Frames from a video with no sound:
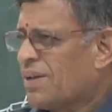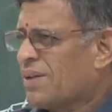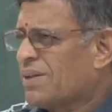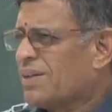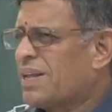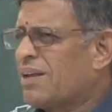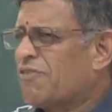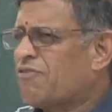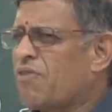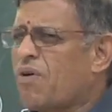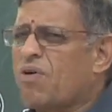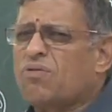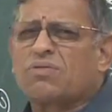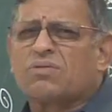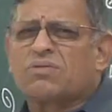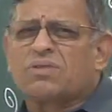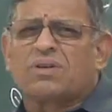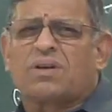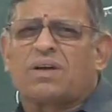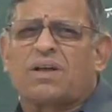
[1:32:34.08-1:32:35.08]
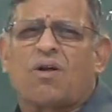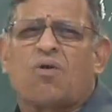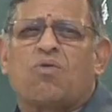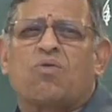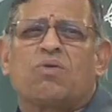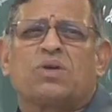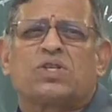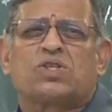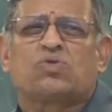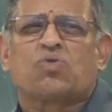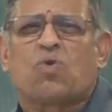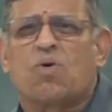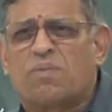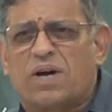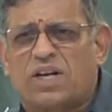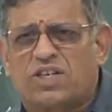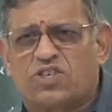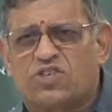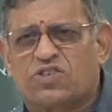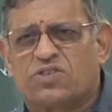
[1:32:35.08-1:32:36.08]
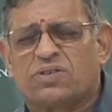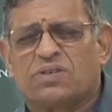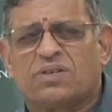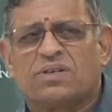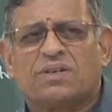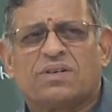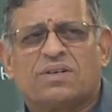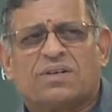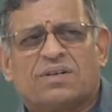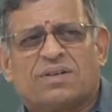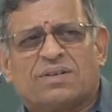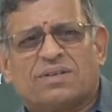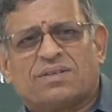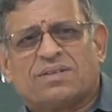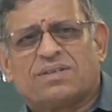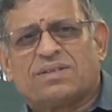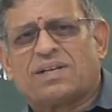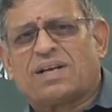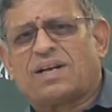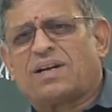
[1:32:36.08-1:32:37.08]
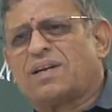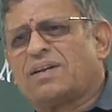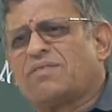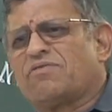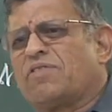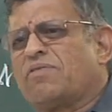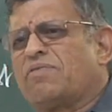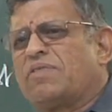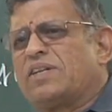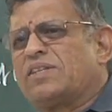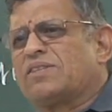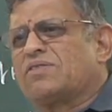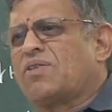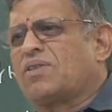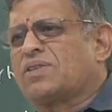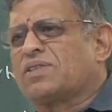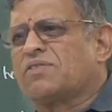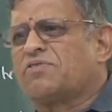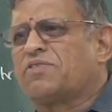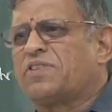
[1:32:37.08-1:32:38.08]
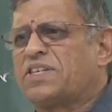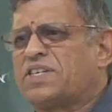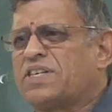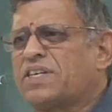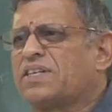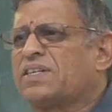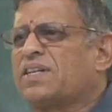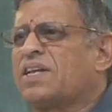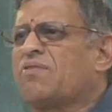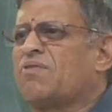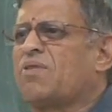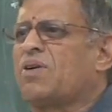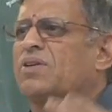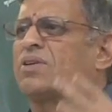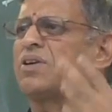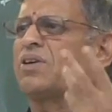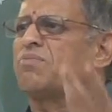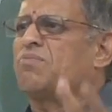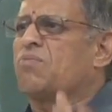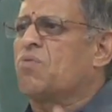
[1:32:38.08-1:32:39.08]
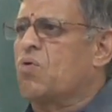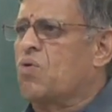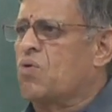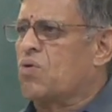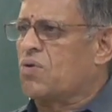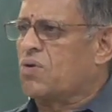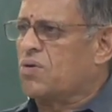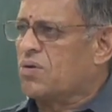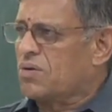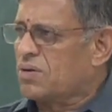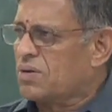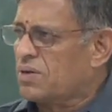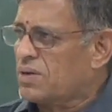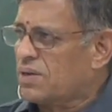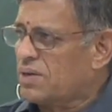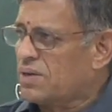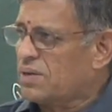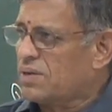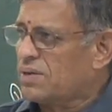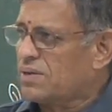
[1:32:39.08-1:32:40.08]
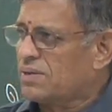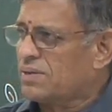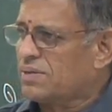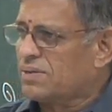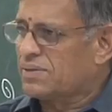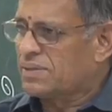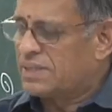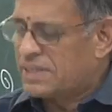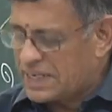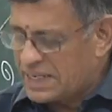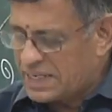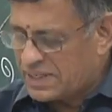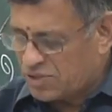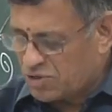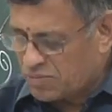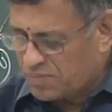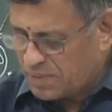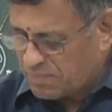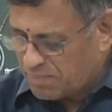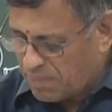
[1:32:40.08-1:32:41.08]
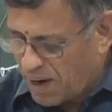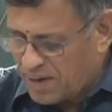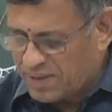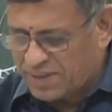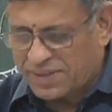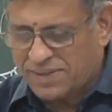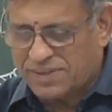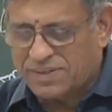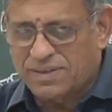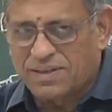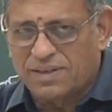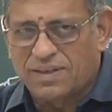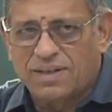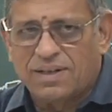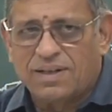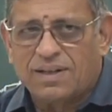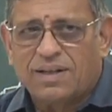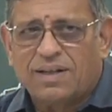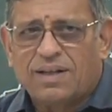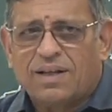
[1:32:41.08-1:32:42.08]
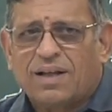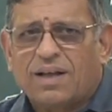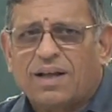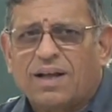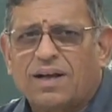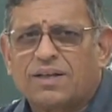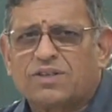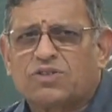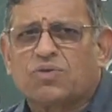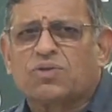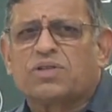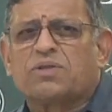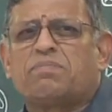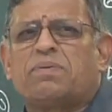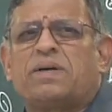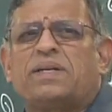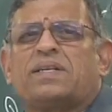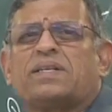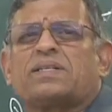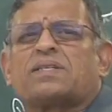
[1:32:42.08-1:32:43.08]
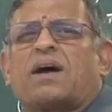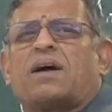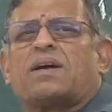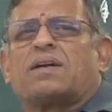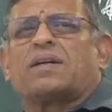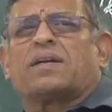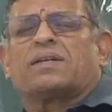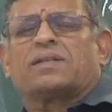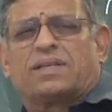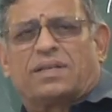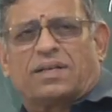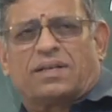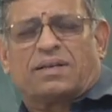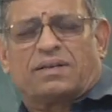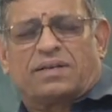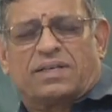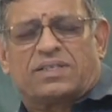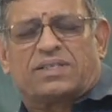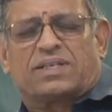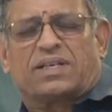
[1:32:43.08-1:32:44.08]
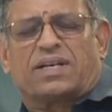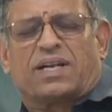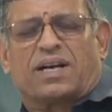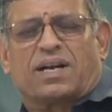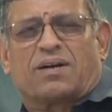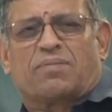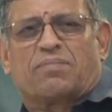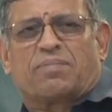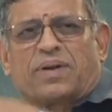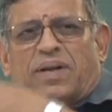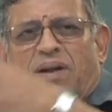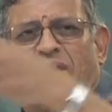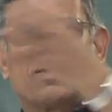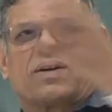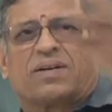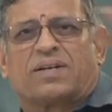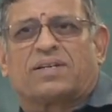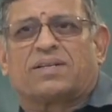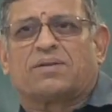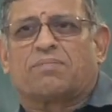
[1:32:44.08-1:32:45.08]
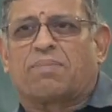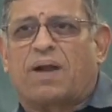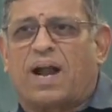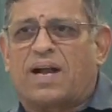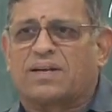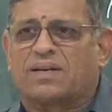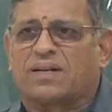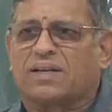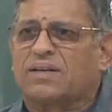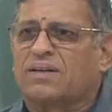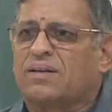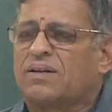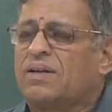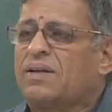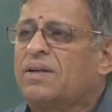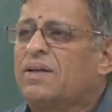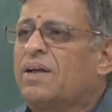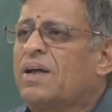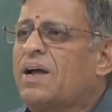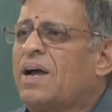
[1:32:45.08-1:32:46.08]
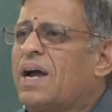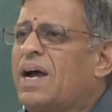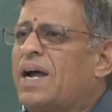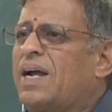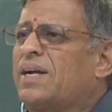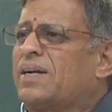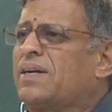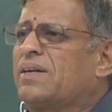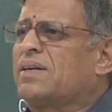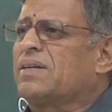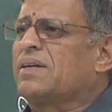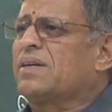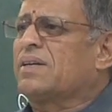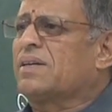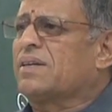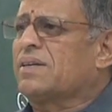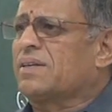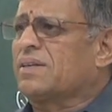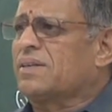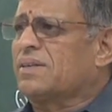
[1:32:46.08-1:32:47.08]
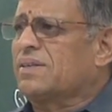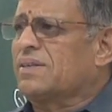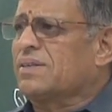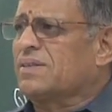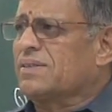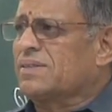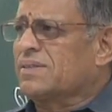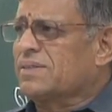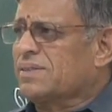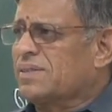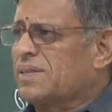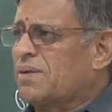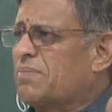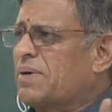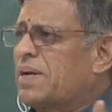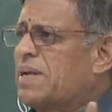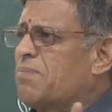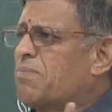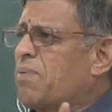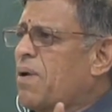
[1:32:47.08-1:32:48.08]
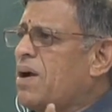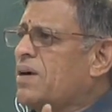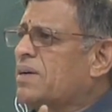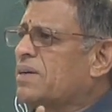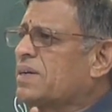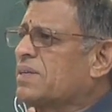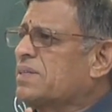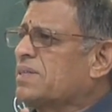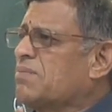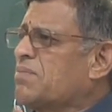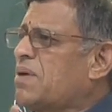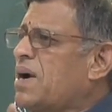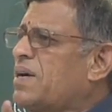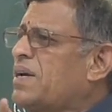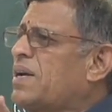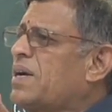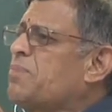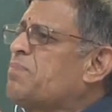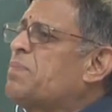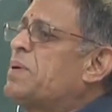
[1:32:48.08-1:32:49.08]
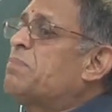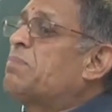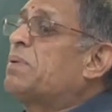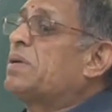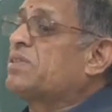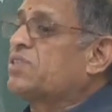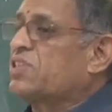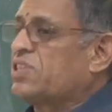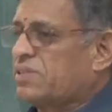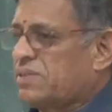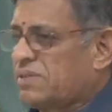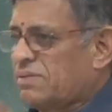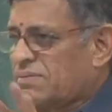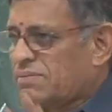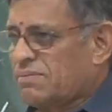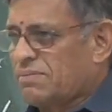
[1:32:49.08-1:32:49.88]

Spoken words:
They found the crowd was so much, the 150 is not sufficient, they wanted more trees to be planted. And so the British ordered, the East India Company ordered the planting, and somebody planted some 100 people trees.